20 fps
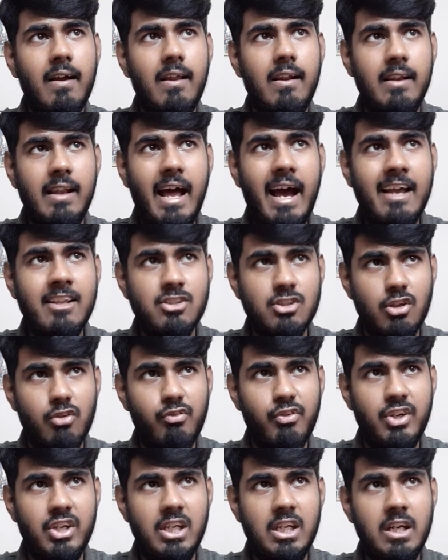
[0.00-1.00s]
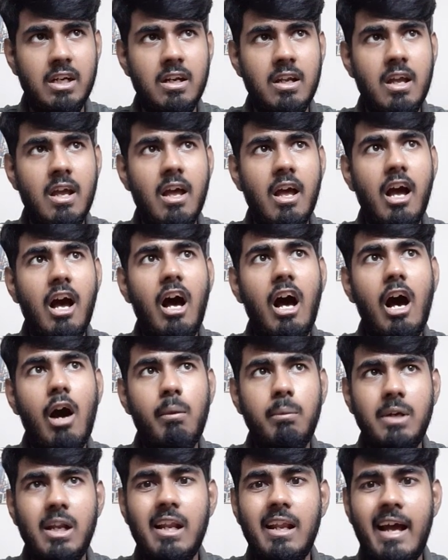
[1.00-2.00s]
lines over here. How
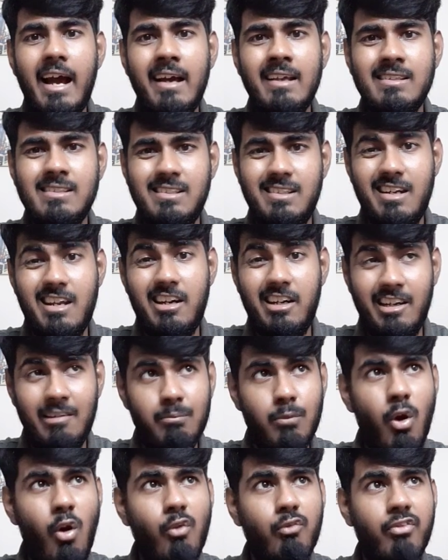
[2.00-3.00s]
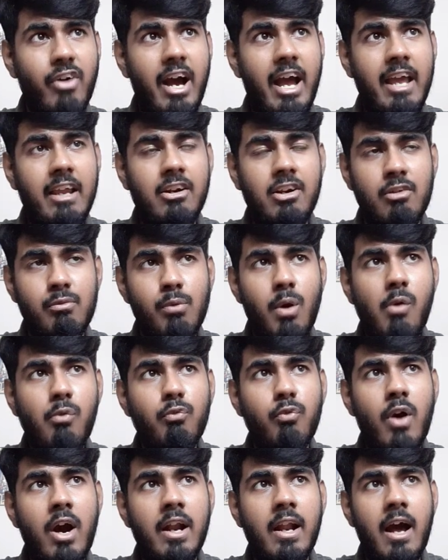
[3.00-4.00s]
many lines did I remove? I removed
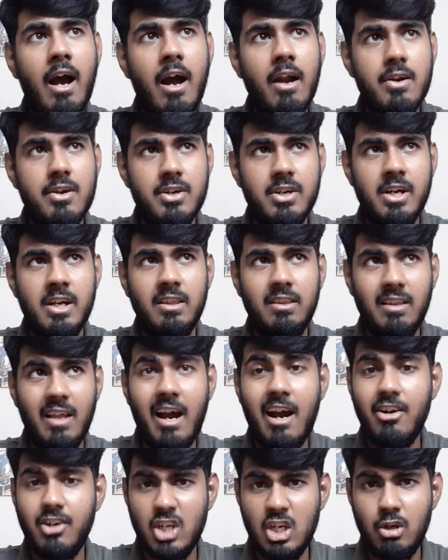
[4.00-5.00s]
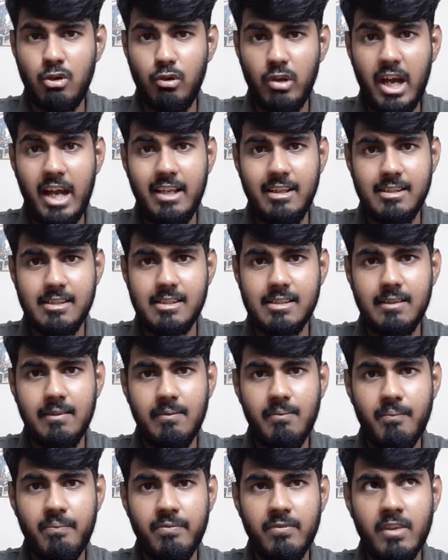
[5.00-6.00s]
113 lines.
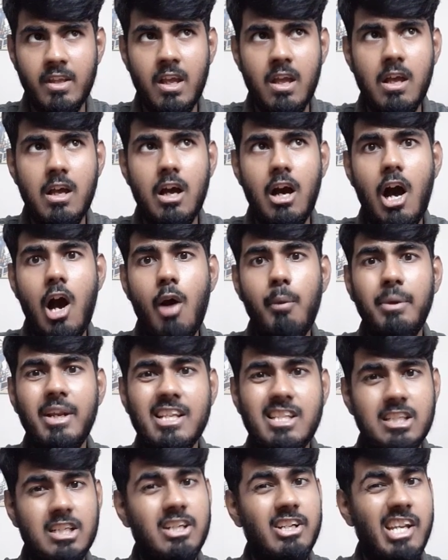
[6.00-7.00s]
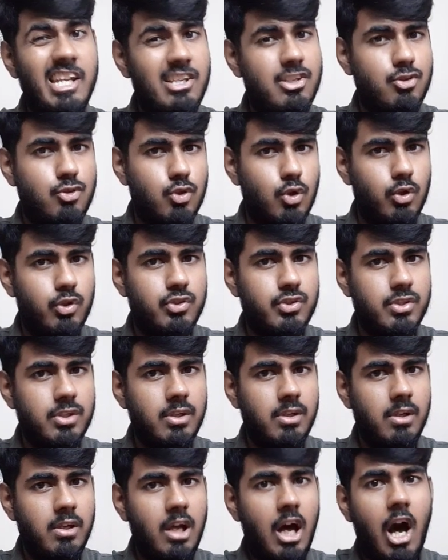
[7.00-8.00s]
How many keystrokes?
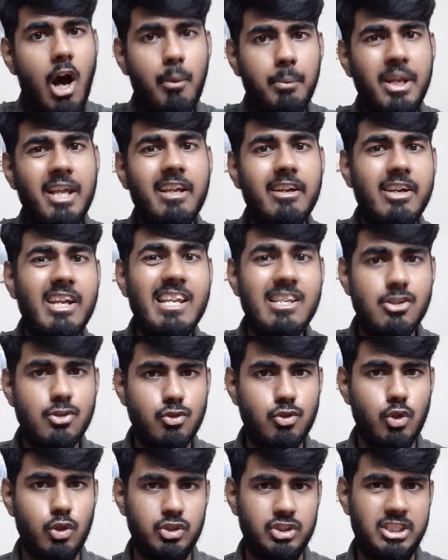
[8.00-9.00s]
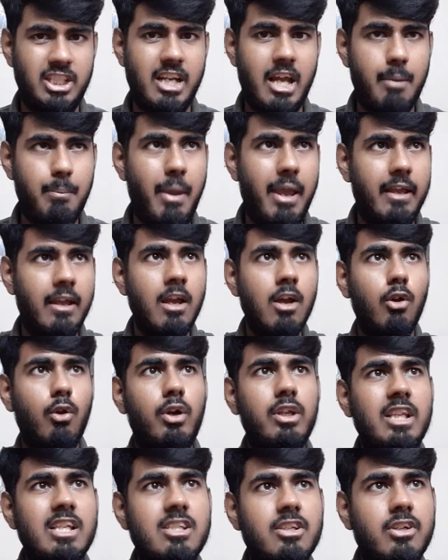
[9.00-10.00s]
How many keystrokes did I make? Look
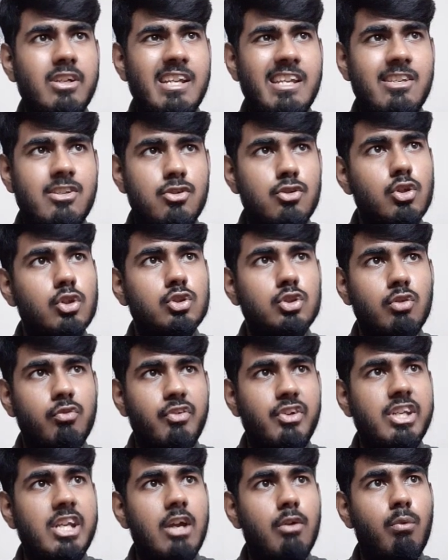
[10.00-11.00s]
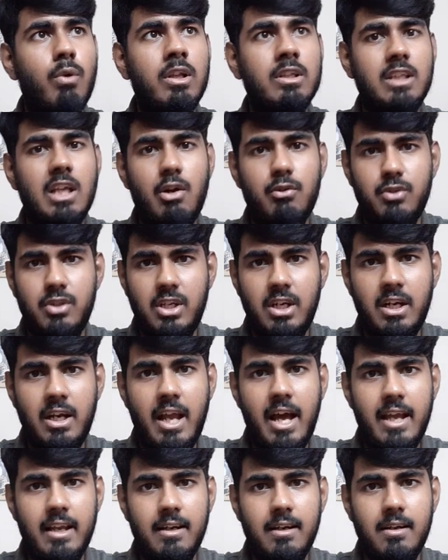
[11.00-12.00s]
at this keystrokes over here,
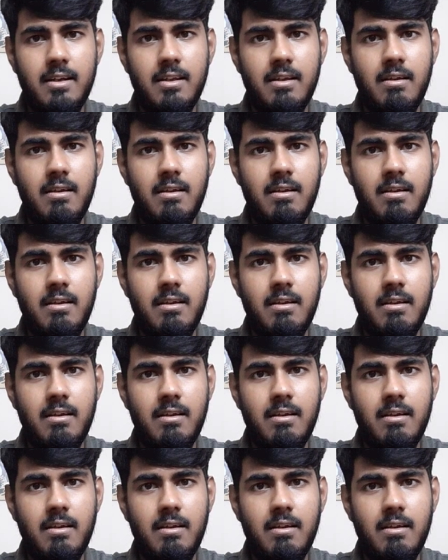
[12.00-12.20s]
1009.